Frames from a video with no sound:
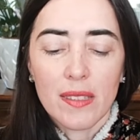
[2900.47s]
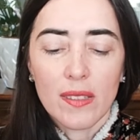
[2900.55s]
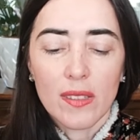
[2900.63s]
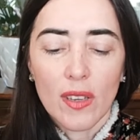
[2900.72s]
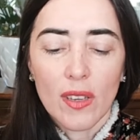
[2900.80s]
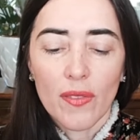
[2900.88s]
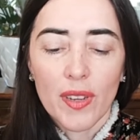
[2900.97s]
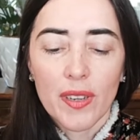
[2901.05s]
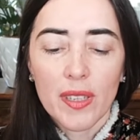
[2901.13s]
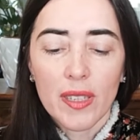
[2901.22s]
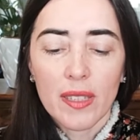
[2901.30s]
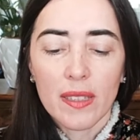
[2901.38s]
So
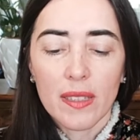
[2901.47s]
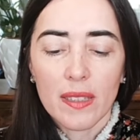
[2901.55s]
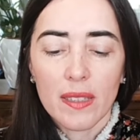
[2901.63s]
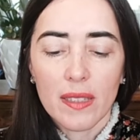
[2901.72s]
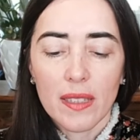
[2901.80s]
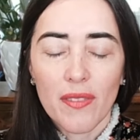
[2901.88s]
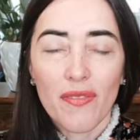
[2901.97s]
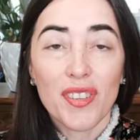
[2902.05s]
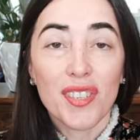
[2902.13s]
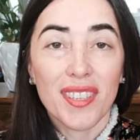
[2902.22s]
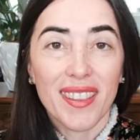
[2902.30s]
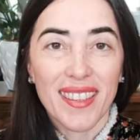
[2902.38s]
very
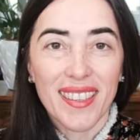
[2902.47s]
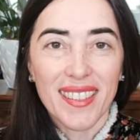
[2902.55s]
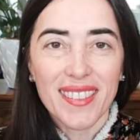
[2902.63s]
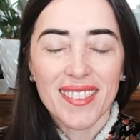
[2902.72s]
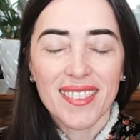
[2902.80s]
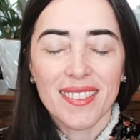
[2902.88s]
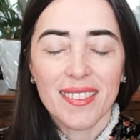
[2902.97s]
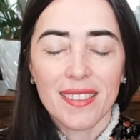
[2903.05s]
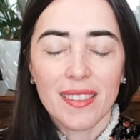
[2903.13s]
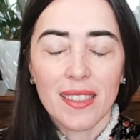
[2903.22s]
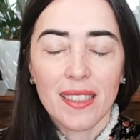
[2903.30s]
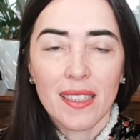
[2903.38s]
efficiently.
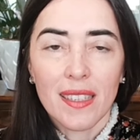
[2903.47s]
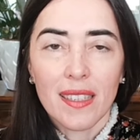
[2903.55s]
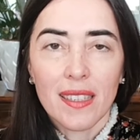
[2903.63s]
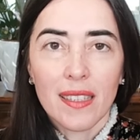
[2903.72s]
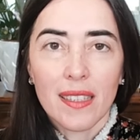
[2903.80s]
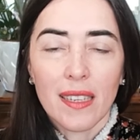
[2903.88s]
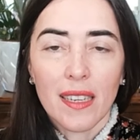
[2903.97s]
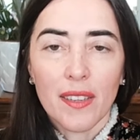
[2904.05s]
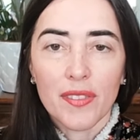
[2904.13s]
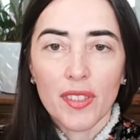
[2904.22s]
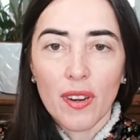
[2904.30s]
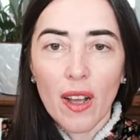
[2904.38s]

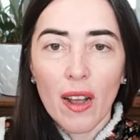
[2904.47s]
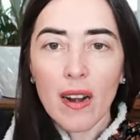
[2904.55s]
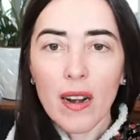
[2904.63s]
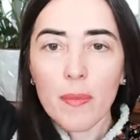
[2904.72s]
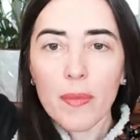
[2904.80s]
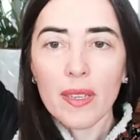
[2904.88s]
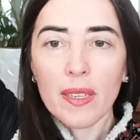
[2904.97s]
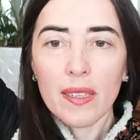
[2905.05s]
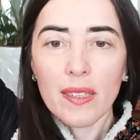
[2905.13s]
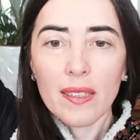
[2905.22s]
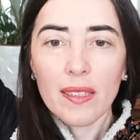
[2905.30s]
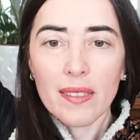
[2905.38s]
Lift your arm
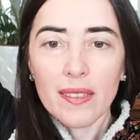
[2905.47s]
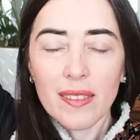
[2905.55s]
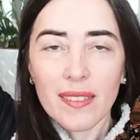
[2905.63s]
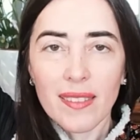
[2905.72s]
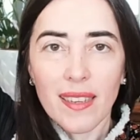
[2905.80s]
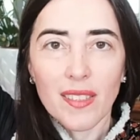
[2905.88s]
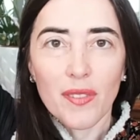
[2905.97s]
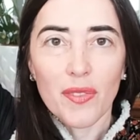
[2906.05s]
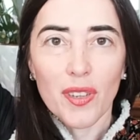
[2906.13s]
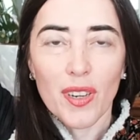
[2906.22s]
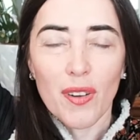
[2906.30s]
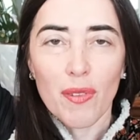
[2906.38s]
as if
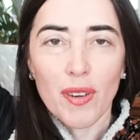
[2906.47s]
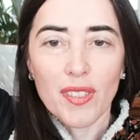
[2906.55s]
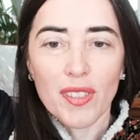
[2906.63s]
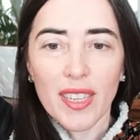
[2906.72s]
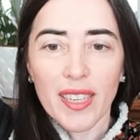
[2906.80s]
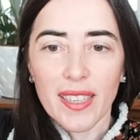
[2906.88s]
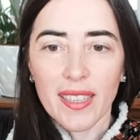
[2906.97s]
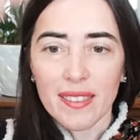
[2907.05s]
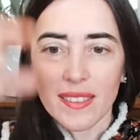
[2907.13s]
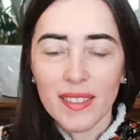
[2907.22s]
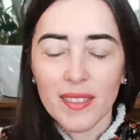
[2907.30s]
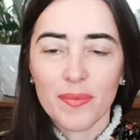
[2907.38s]
you're going to raise your hand,